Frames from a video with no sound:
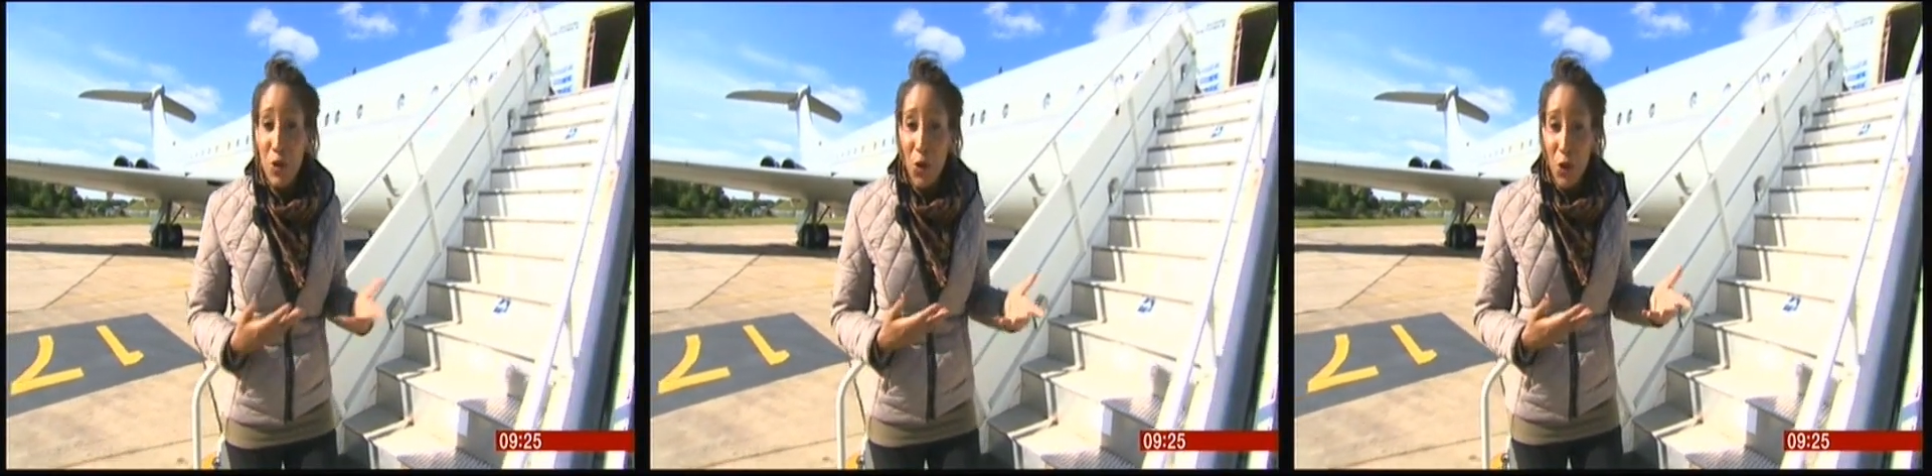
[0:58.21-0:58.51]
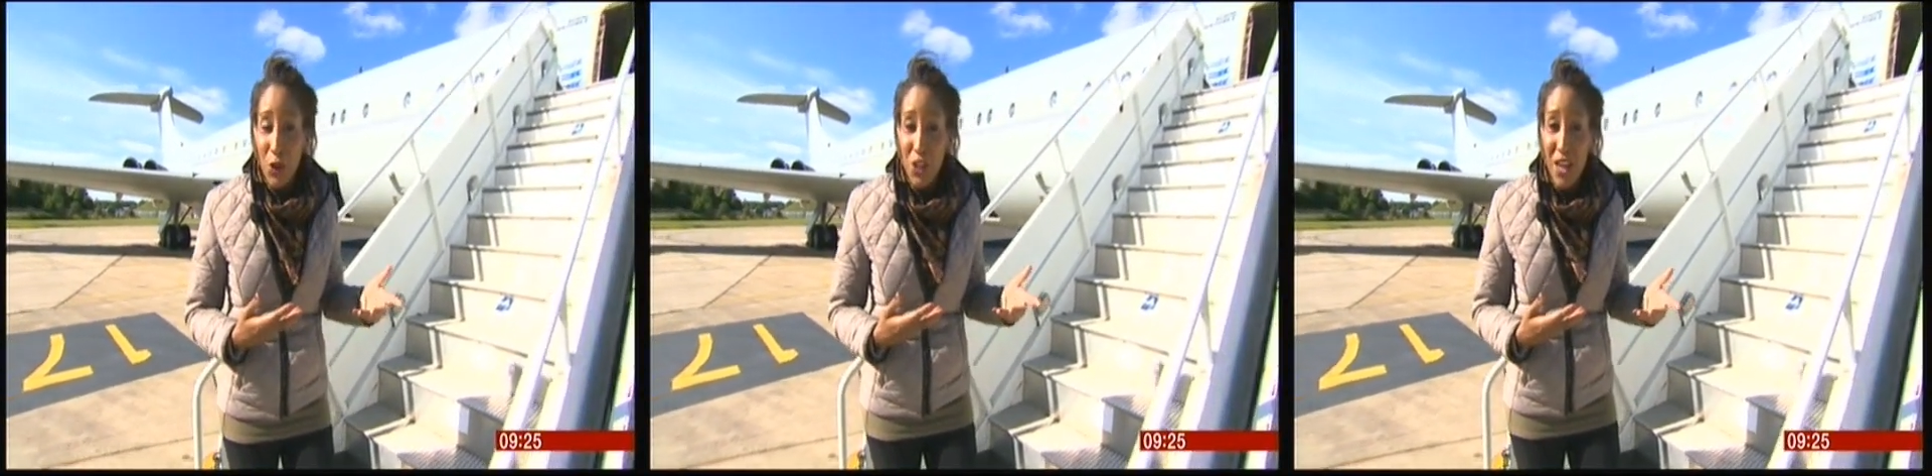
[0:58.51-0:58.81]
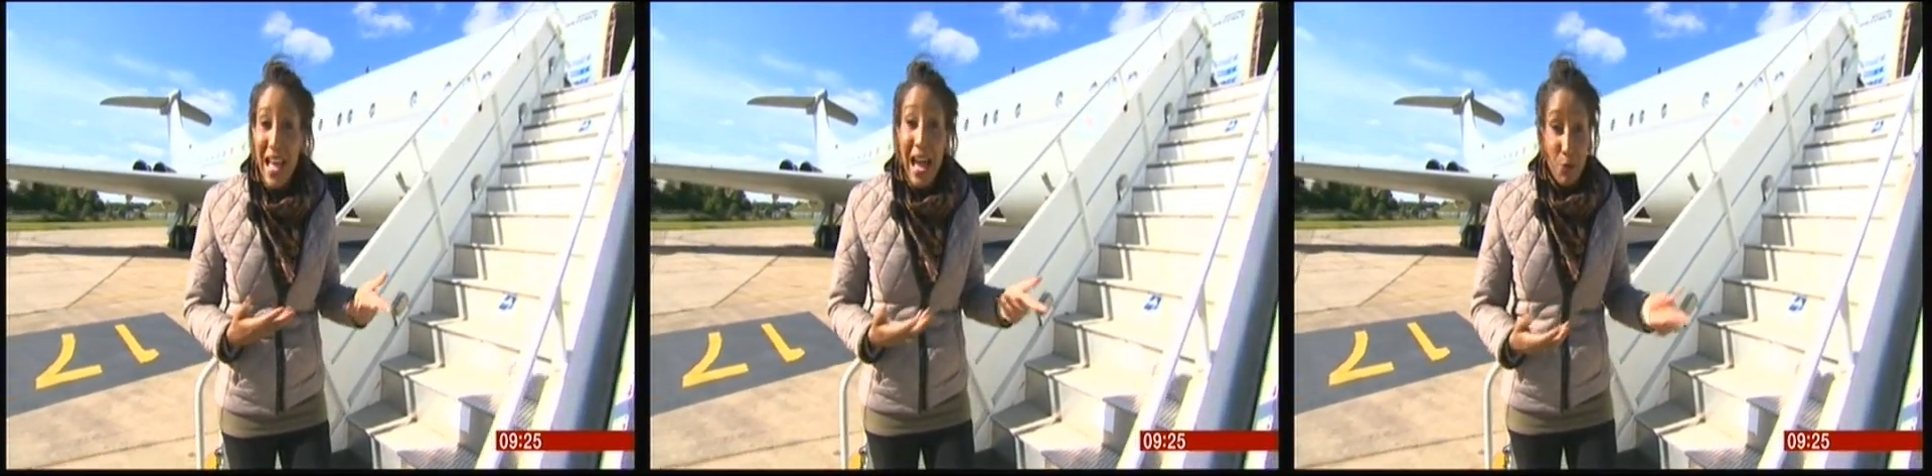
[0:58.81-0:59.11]
north
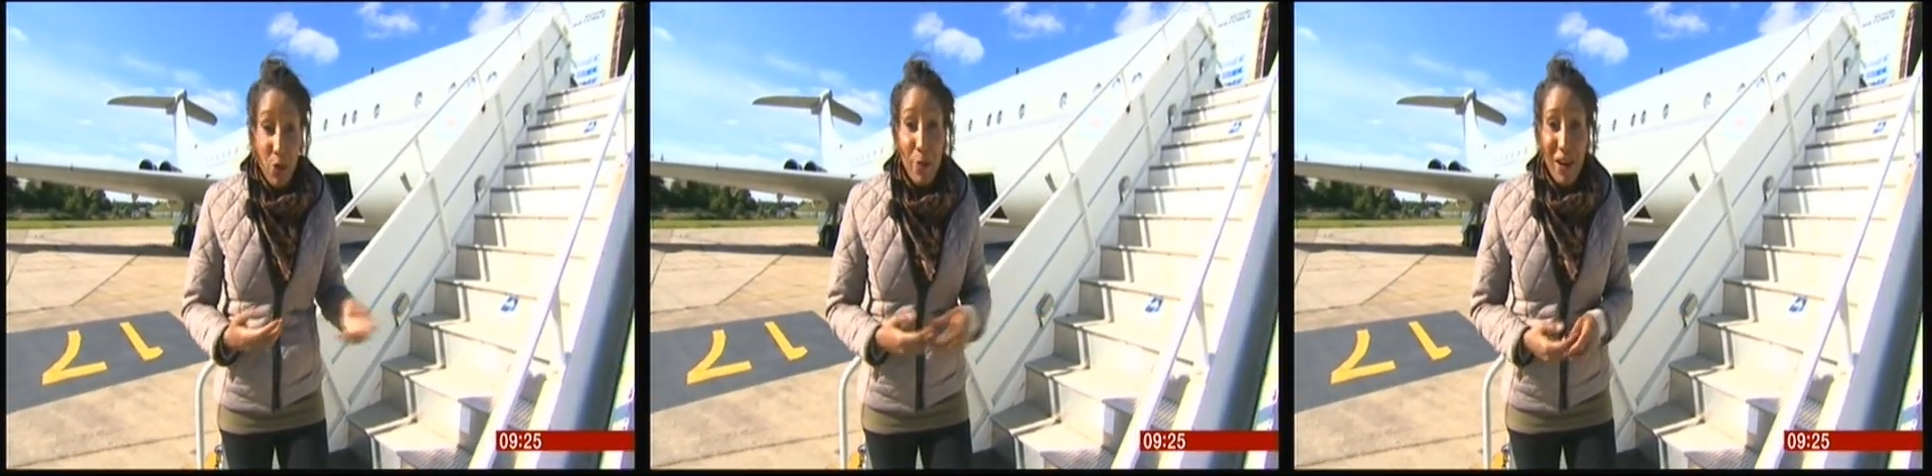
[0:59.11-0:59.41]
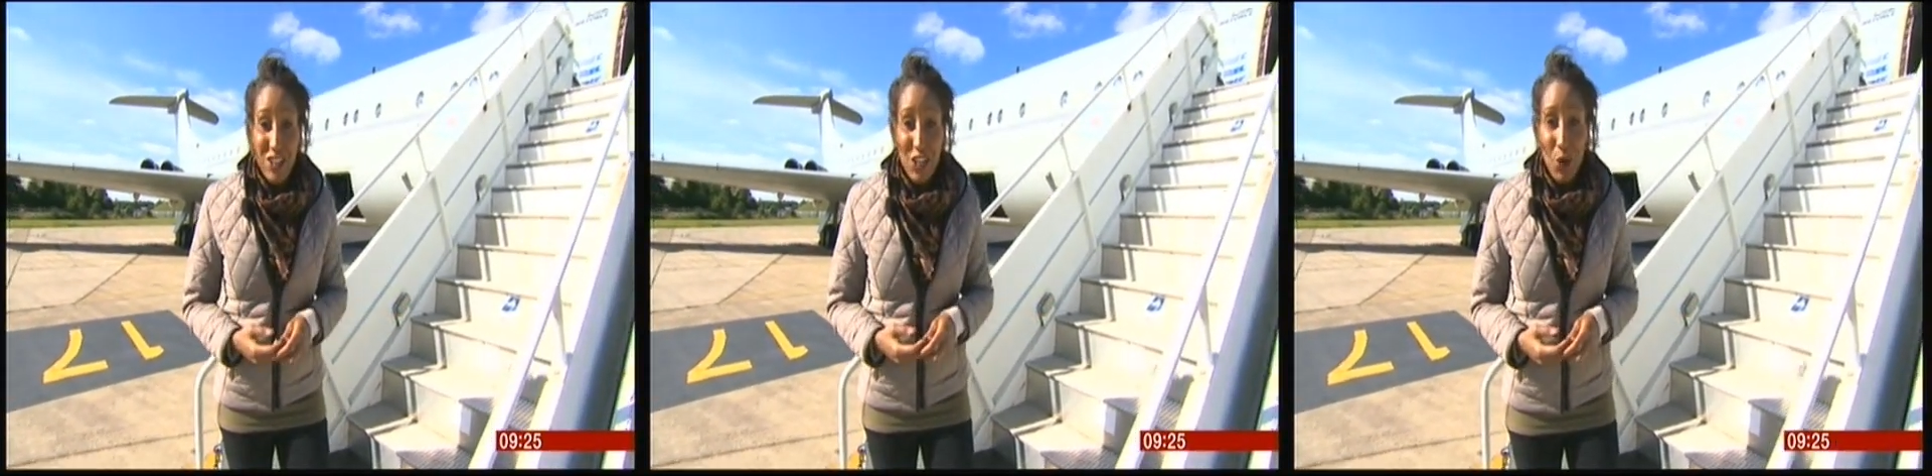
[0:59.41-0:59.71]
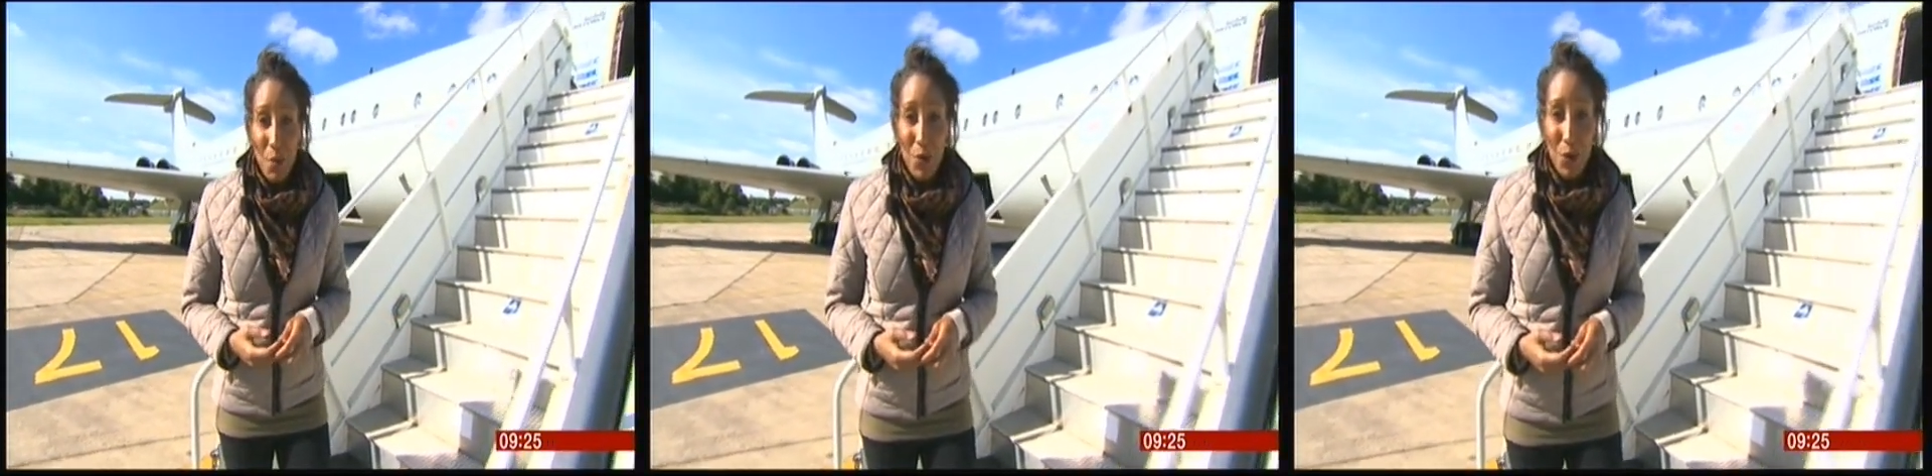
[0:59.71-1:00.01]
and we're about to
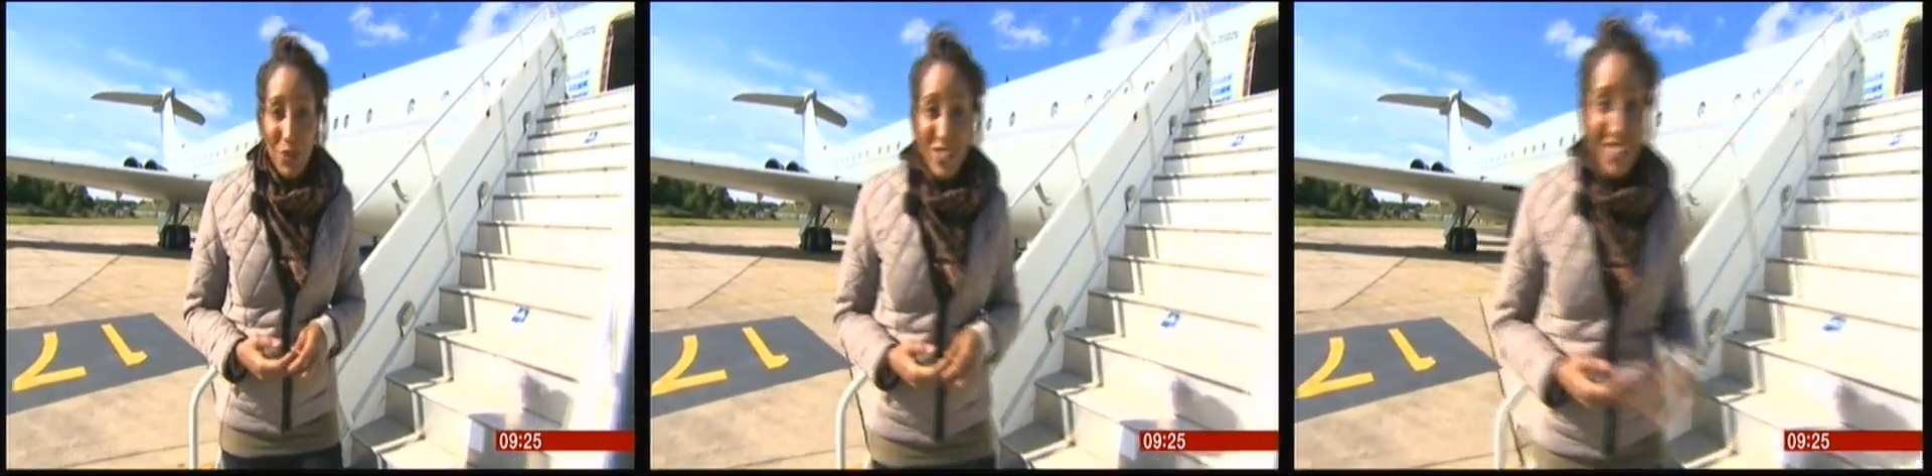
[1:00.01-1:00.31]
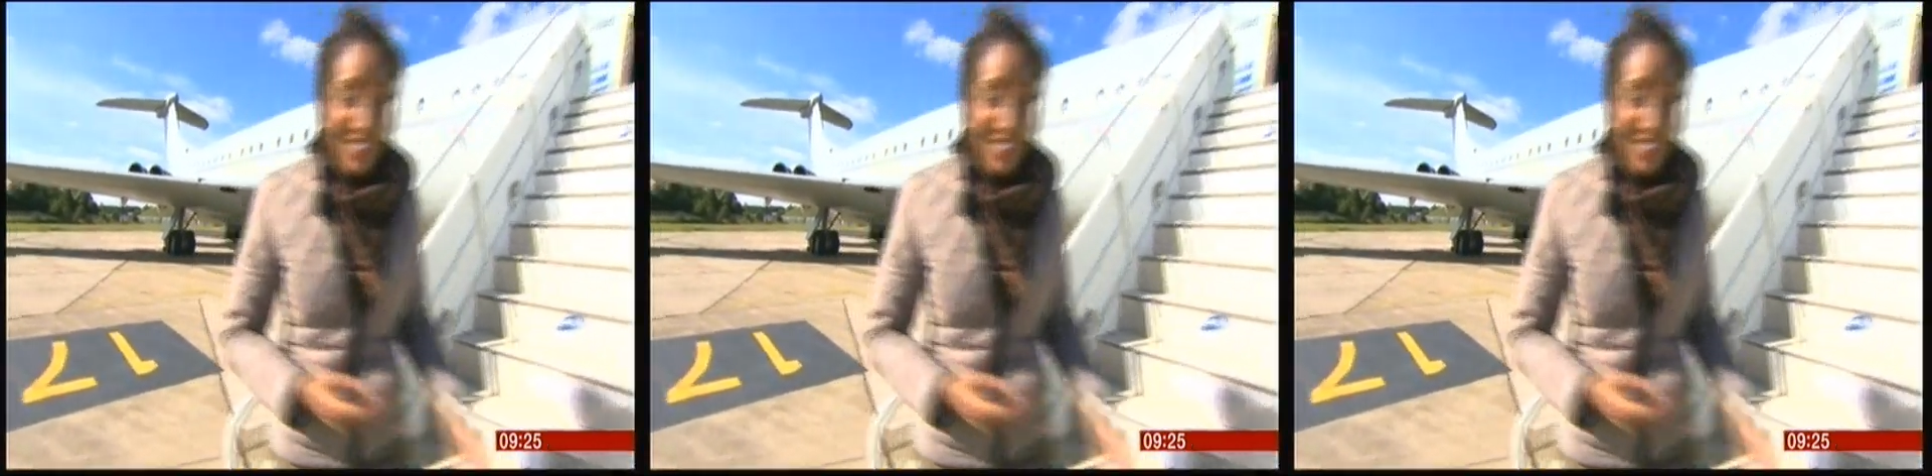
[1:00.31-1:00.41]
go on board.